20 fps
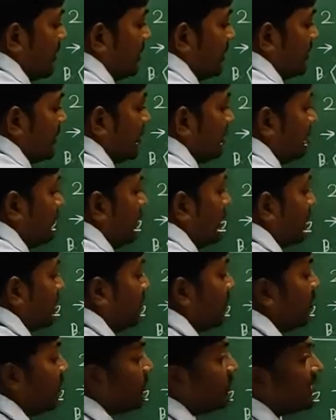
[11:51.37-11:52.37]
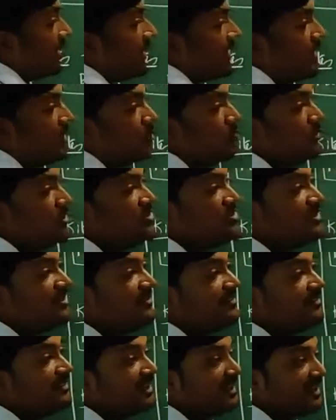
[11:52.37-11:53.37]
there is one more side which
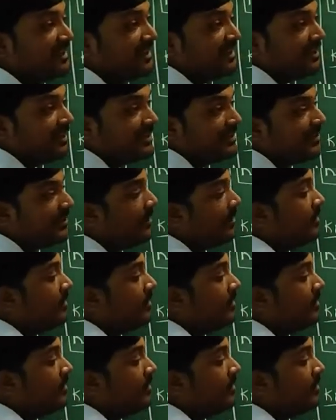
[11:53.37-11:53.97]
is ED.